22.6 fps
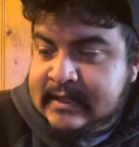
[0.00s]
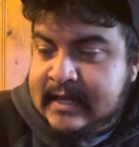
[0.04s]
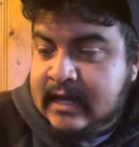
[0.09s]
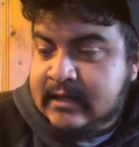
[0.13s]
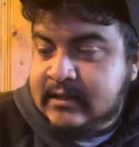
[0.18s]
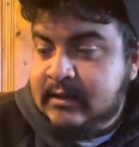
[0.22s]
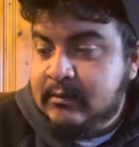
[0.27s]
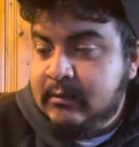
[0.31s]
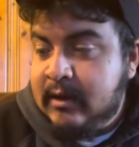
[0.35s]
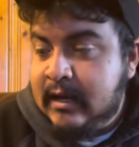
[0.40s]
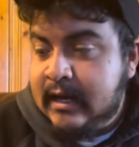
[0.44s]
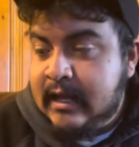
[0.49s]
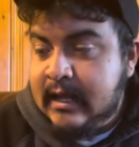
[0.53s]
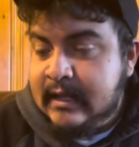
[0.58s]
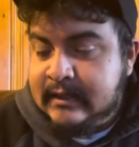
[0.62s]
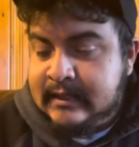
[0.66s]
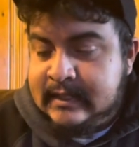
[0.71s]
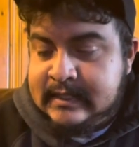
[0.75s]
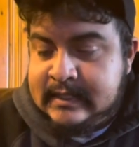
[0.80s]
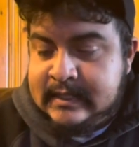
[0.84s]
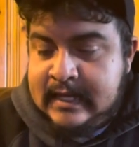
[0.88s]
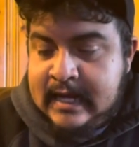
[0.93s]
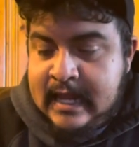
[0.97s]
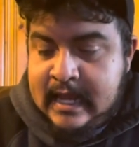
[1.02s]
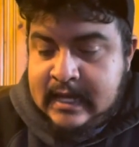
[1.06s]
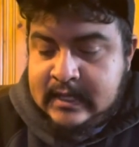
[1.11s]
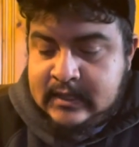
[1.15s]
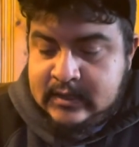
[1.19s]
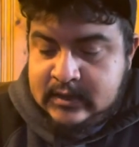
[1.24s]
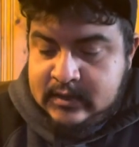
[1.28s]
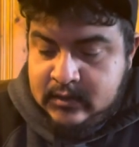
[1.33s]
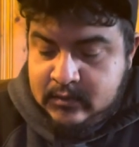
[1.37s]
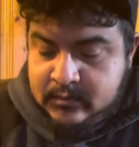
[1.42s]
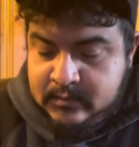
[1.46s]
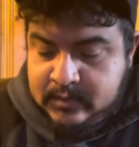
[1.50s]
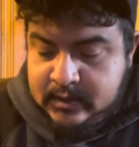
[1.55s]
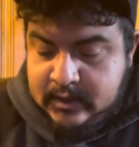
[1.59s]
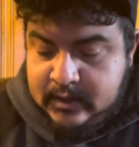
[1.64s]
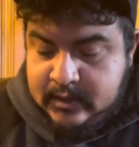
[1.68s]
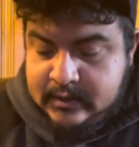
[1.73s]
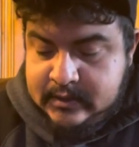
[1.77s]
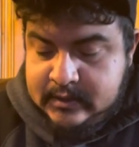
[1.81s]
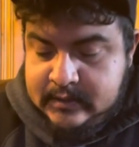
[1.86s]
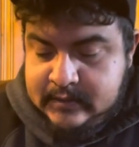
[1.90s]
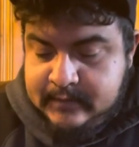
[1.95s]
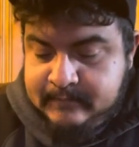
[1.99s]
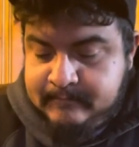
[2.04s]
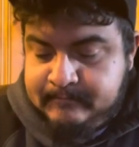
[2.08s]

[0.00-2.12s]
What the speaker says: actually where I got these next 2 books.